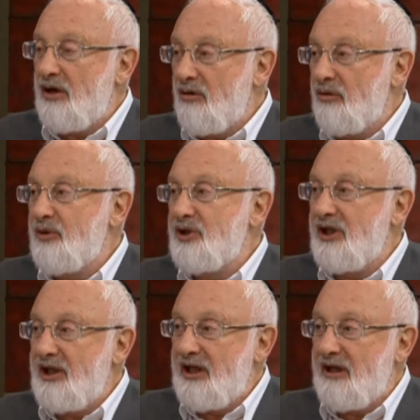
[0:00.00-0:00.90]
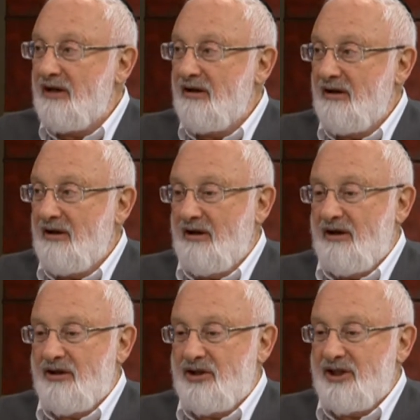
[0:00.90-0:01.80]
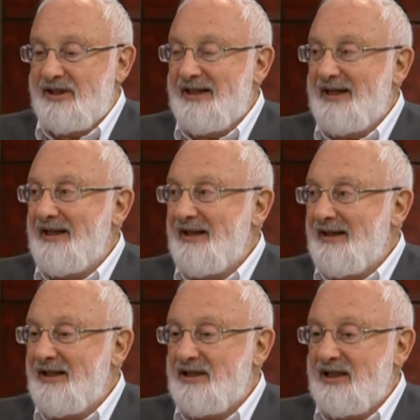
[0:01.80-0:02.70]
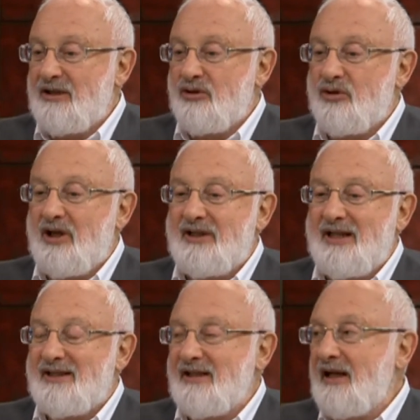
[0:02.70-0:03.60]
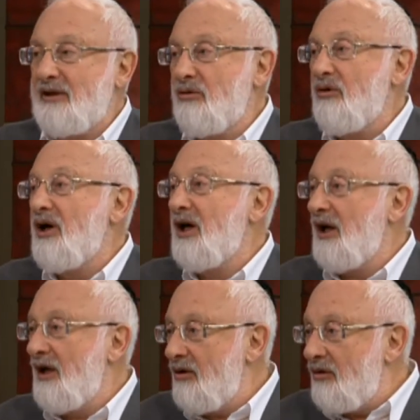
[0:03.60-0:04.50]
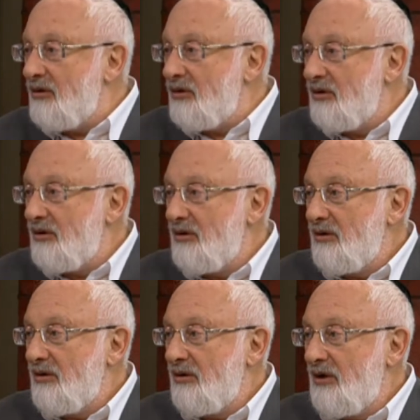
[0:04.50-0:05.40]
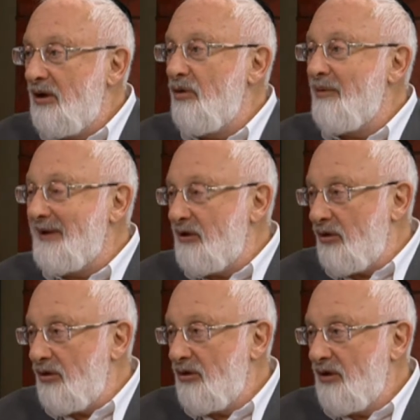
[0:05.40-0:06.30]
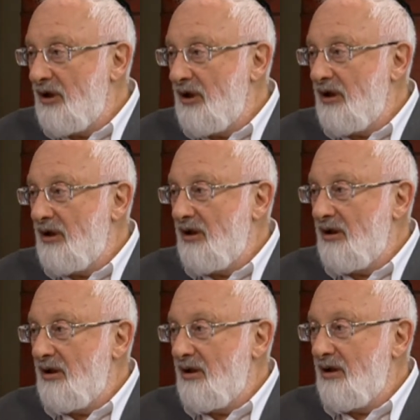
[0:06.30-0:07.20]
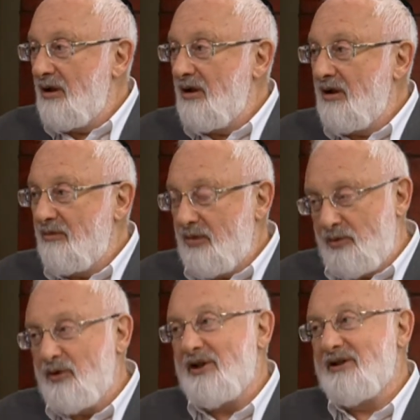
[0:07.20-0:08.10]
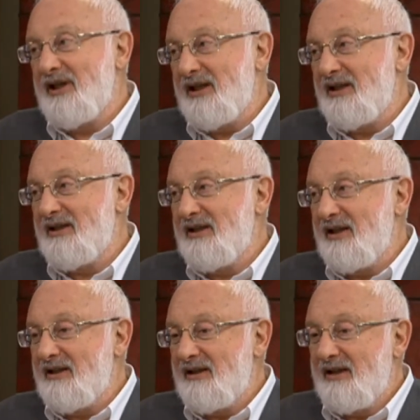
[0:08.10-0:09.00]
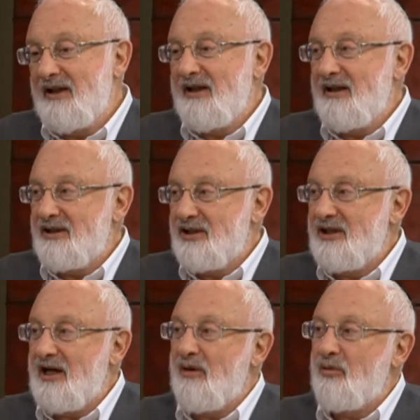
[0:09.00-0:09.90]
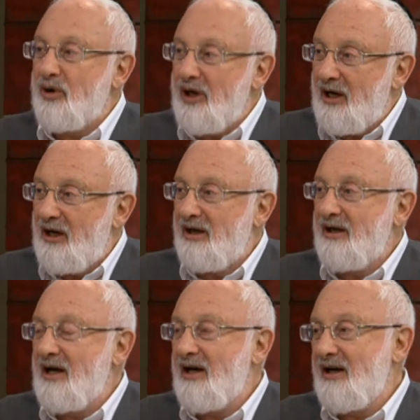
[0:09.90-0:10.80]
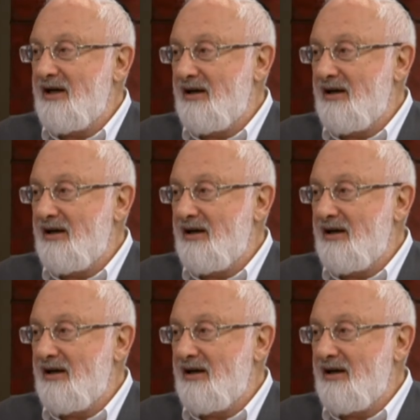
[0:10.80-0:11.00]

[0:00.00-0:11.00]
to concede. Each wants to see in the other that there's a certain presentation of the upper force compared to him. This isn't a bullet, let's say.